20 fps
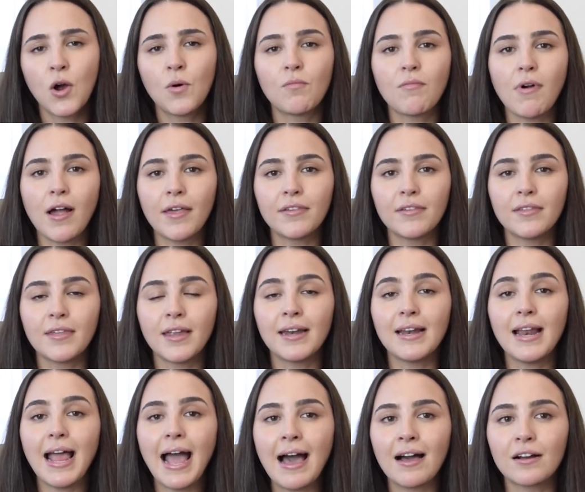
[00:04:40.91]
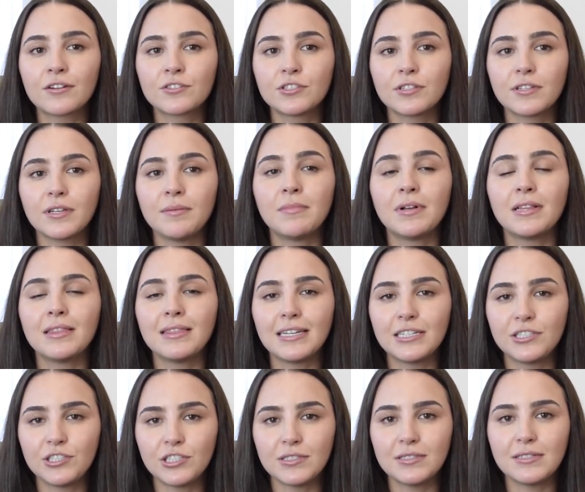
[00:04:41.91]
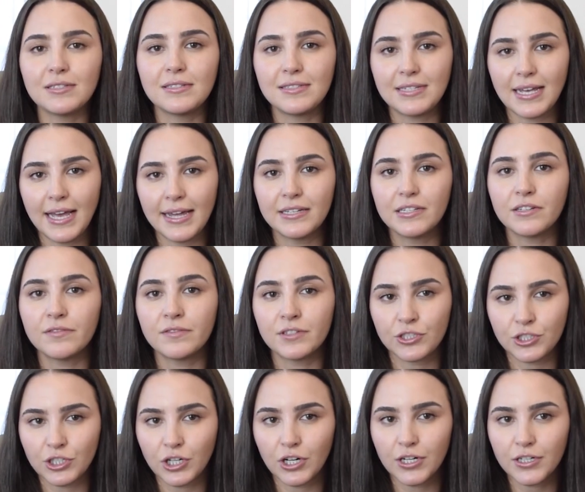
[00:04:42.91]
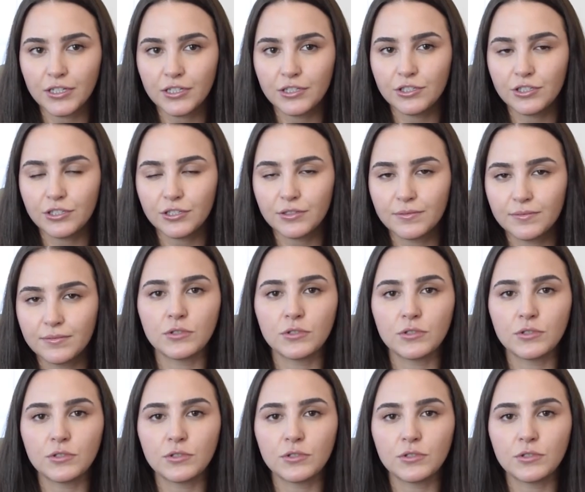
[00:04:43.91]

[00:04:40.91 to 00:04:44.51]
rather than actually malicious intent of a charge.